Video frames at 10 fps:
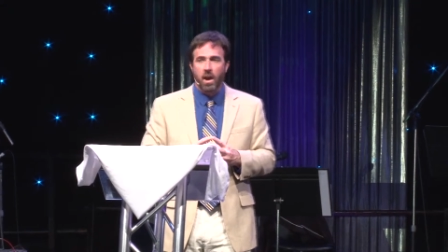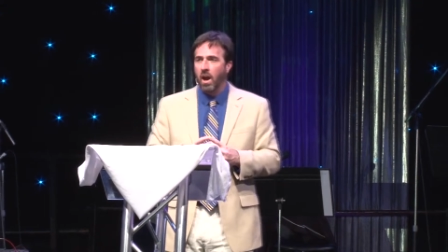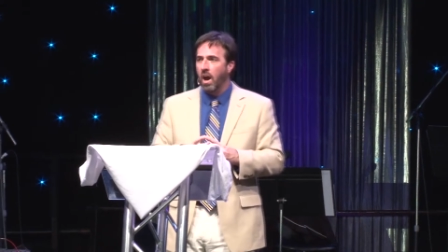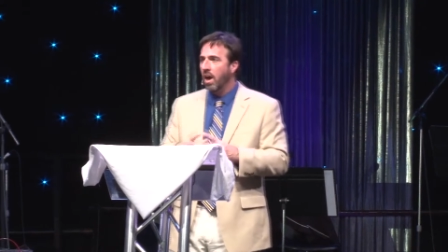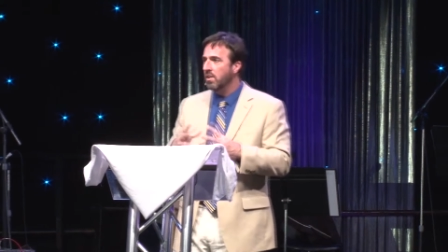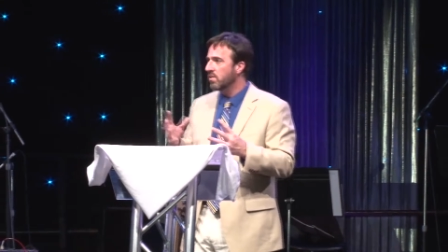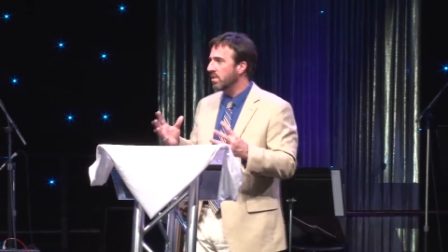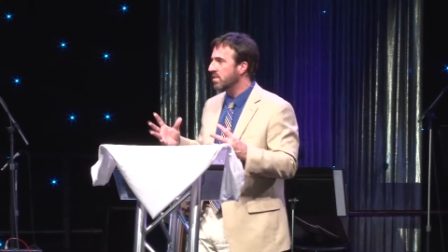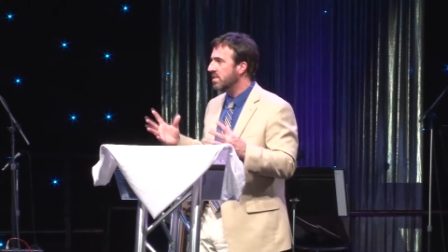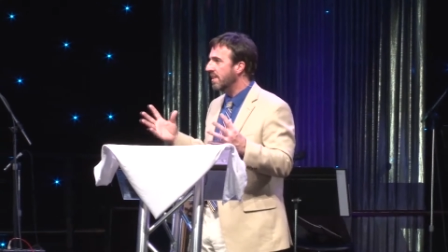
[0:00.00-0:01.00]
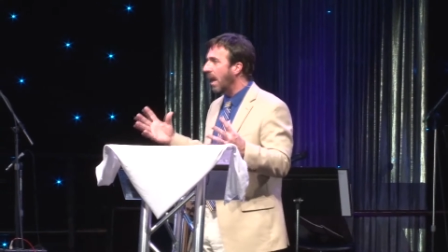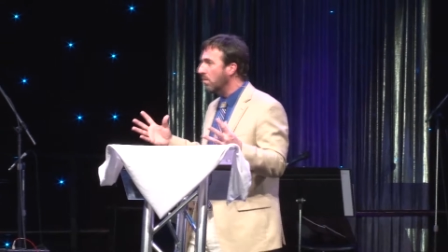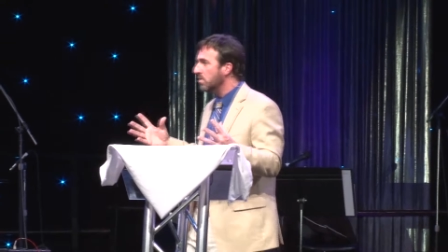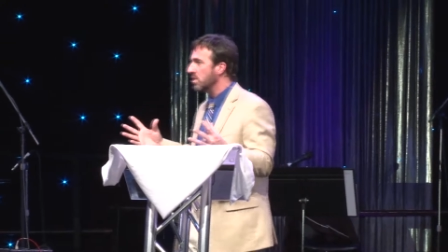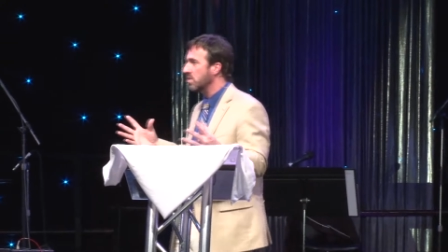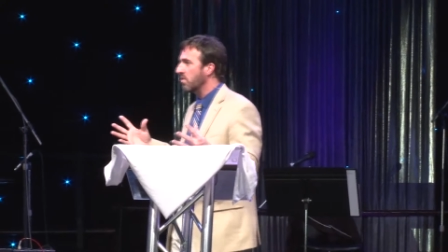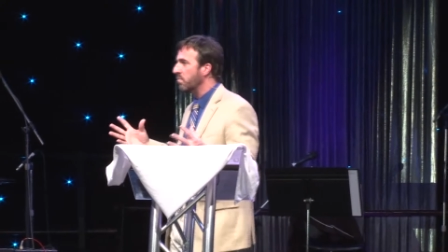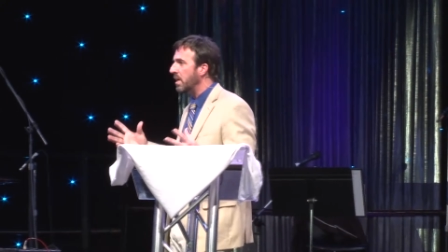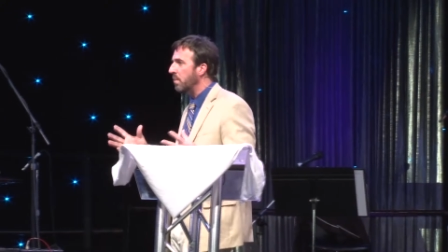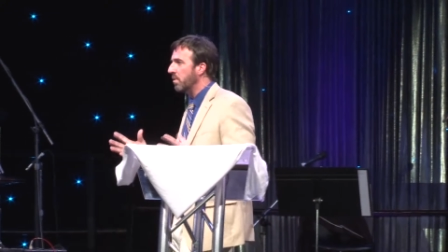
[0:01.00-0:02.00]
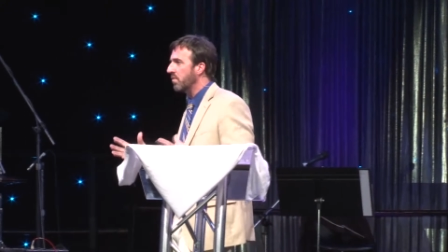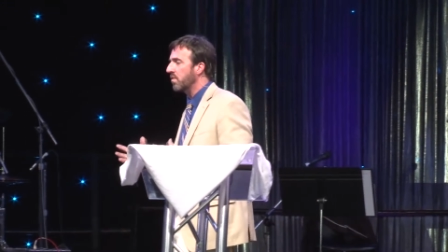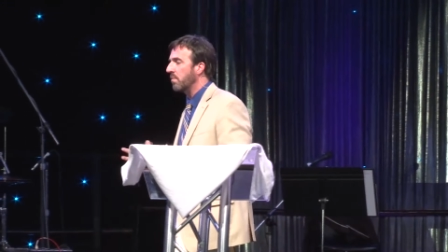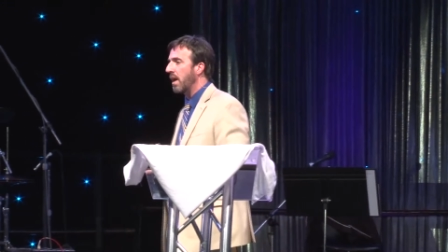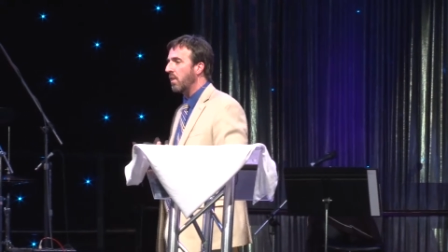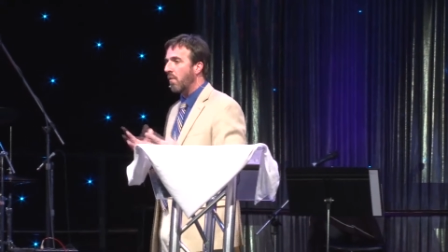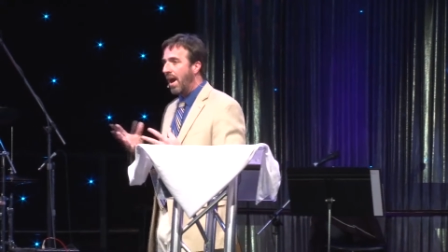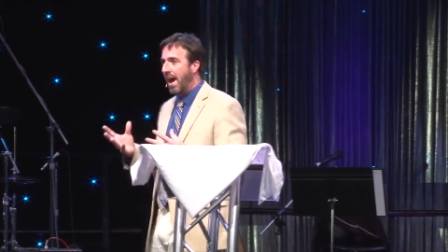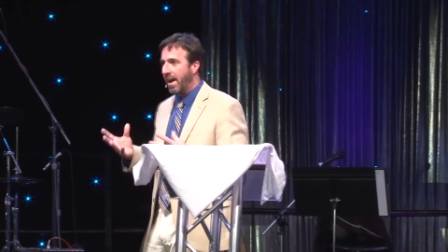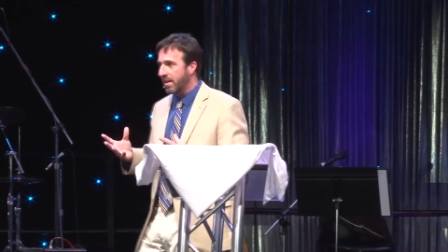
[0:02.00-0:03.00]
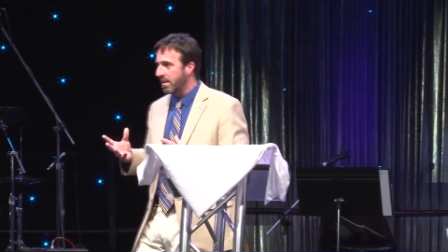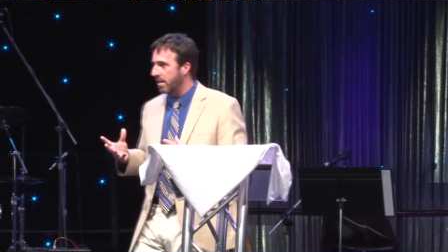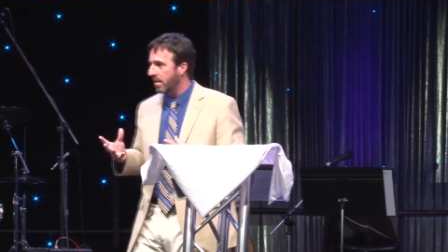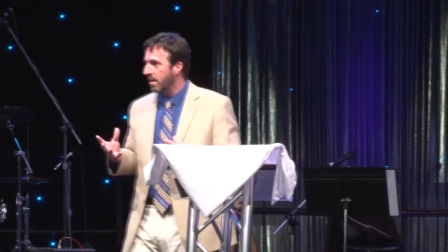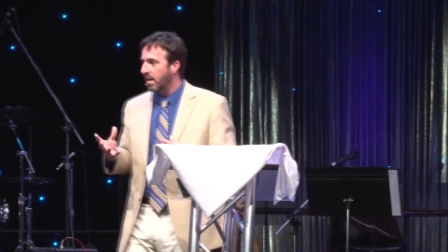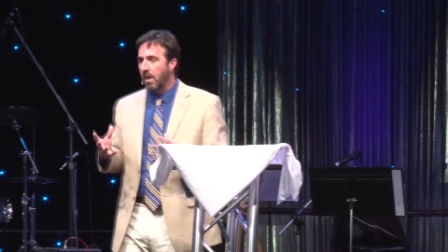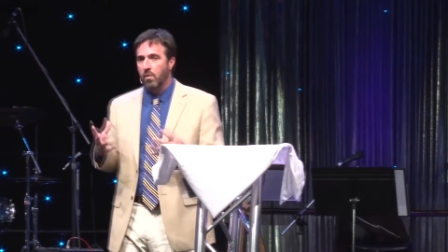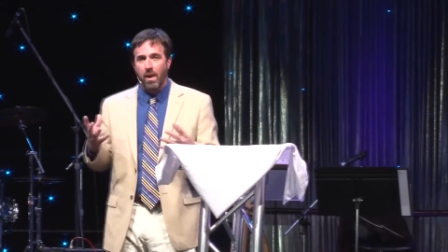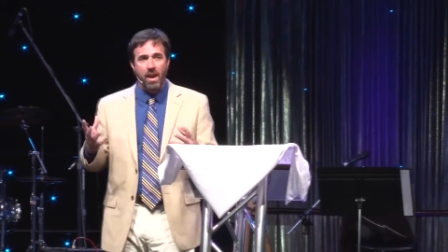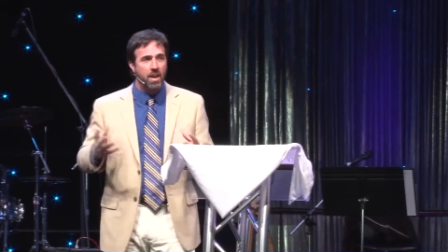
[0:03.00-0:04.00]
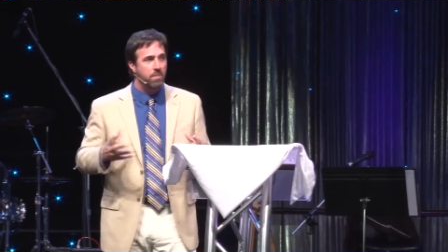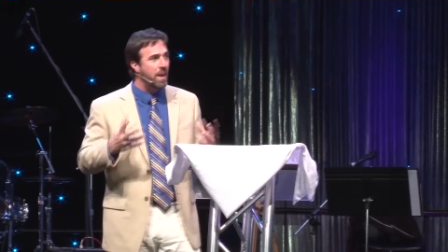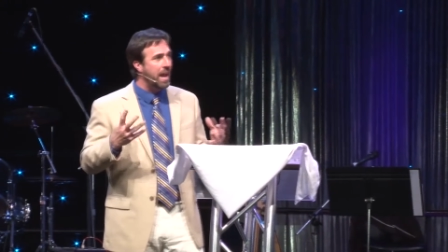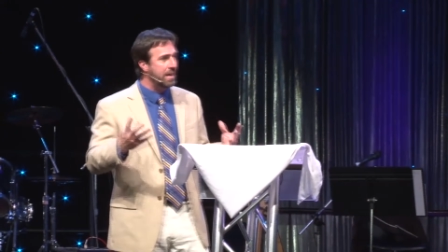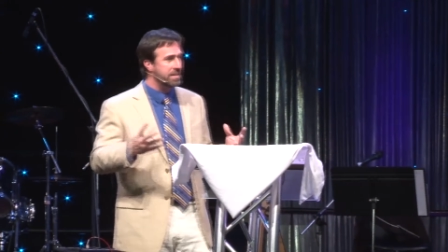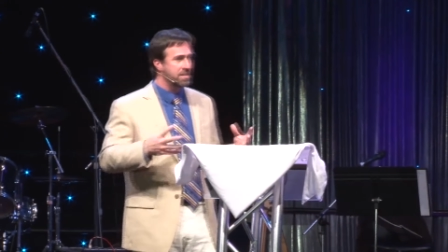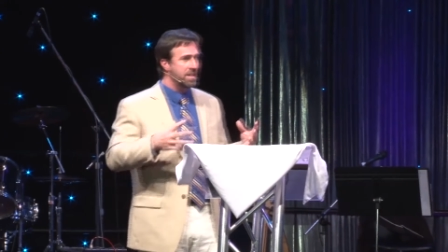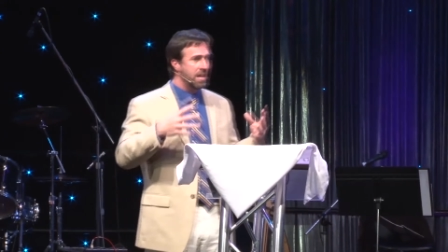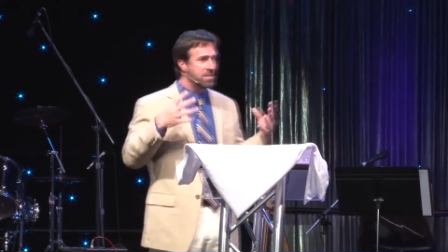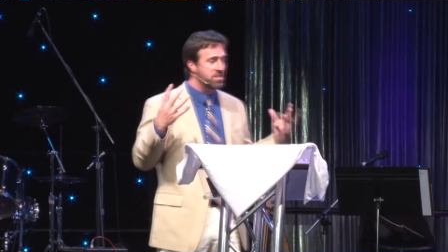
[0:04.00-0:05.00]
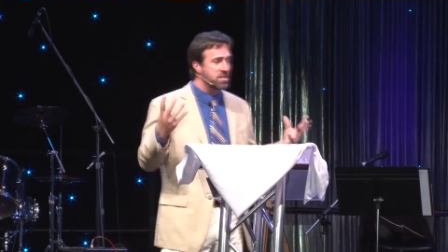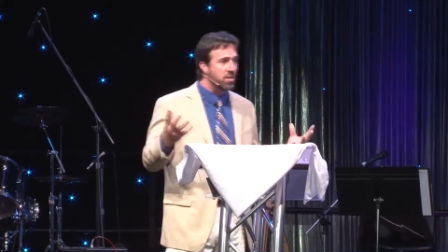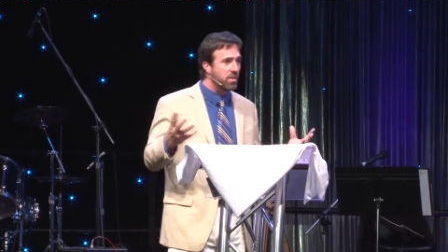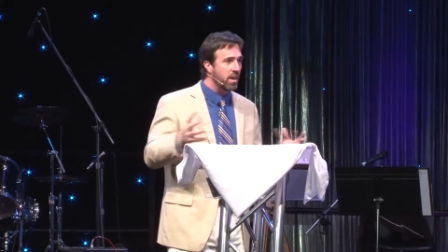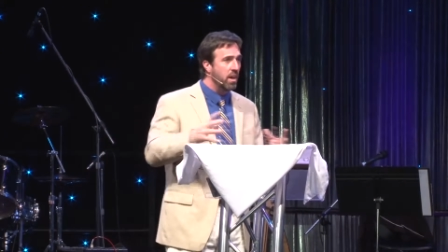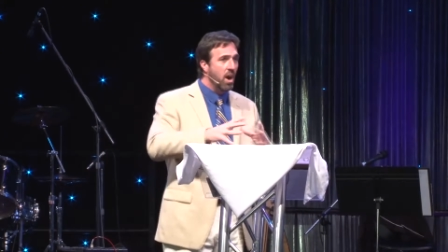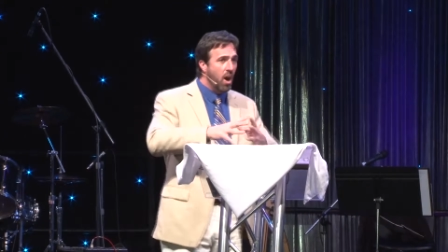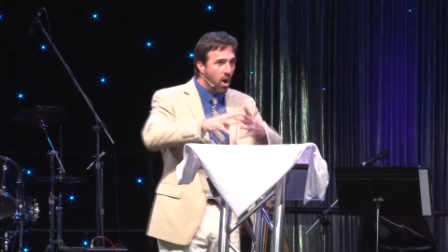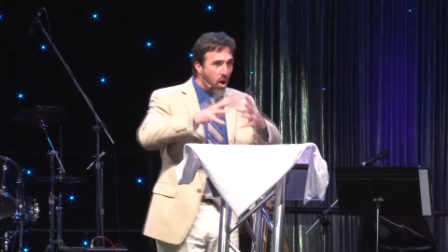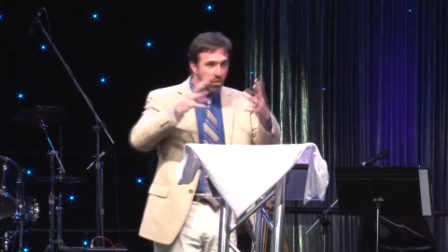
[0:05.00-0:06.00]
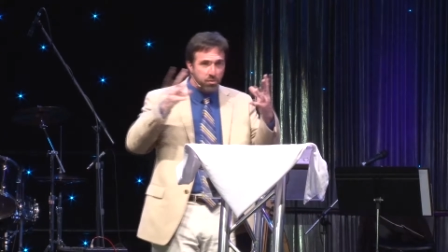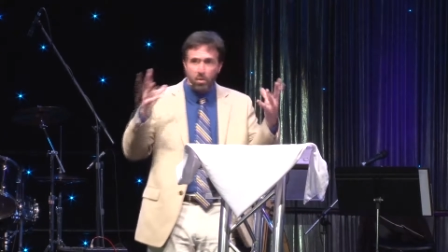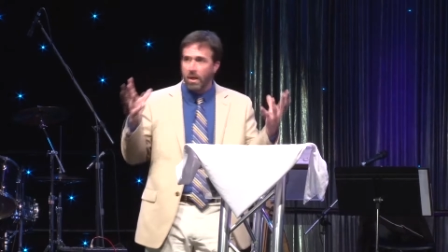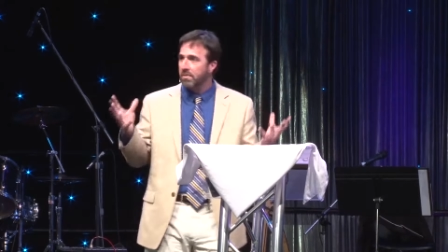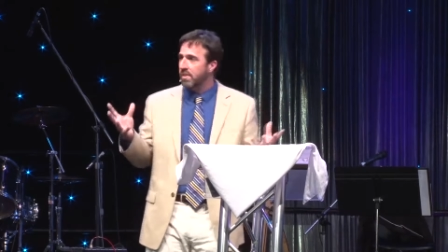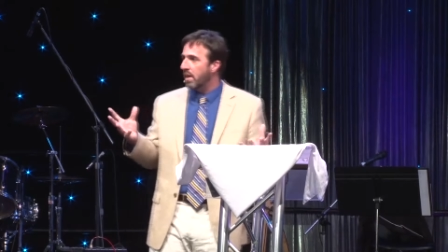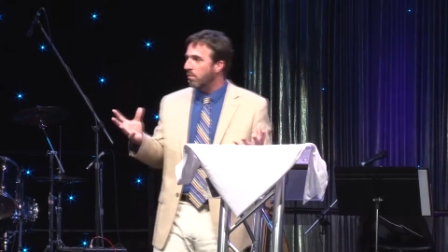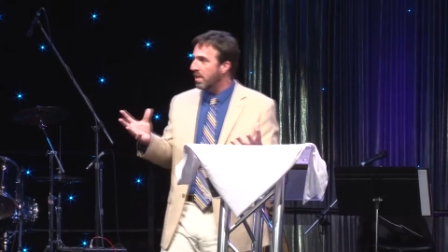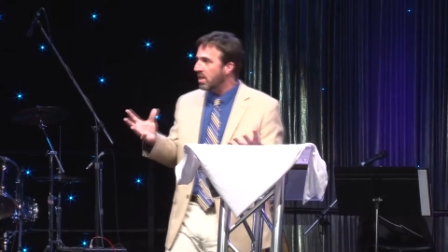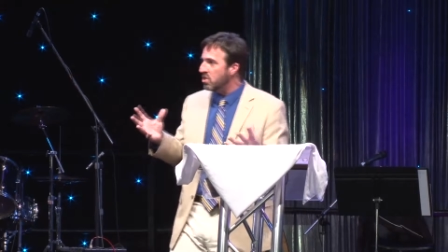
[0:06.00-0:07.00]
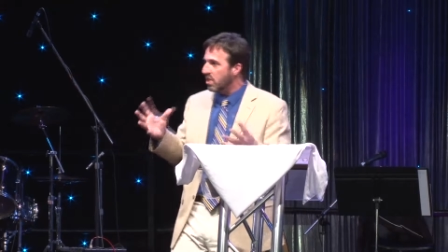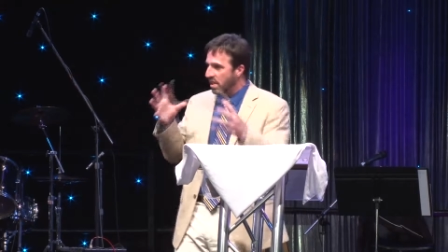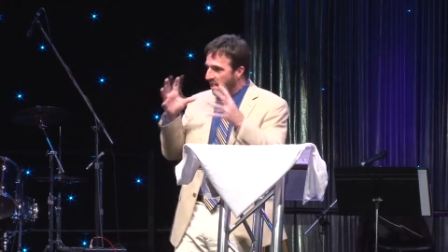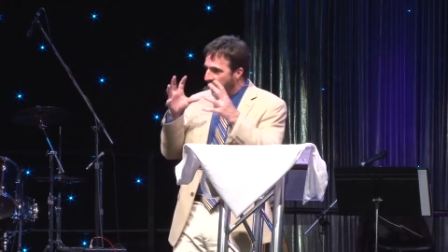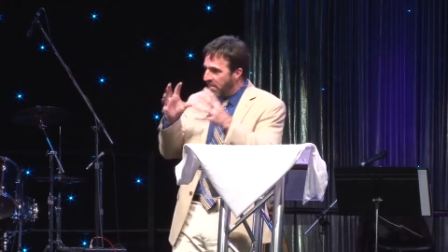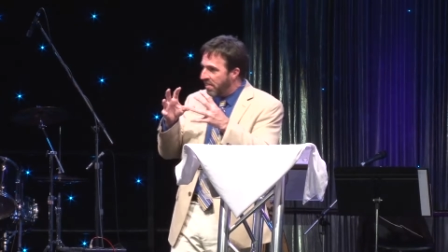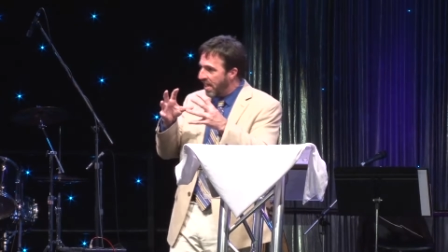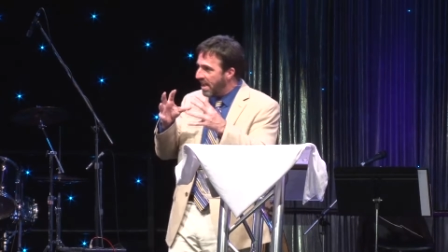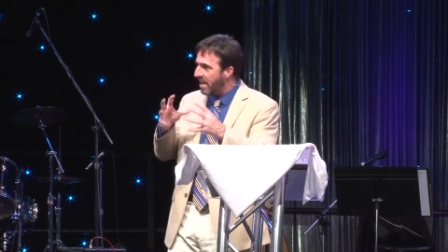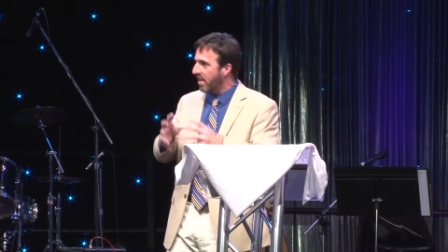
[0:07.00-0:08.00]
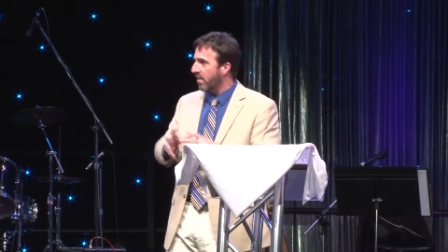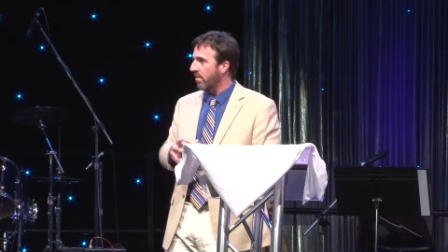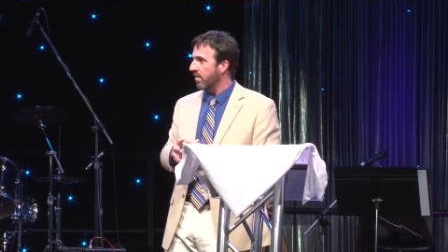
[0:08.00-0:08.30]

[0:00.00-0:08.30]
Hundreds, thousands of people from Iraq, Iran, Pakistan, Syria, all throughout that region, there.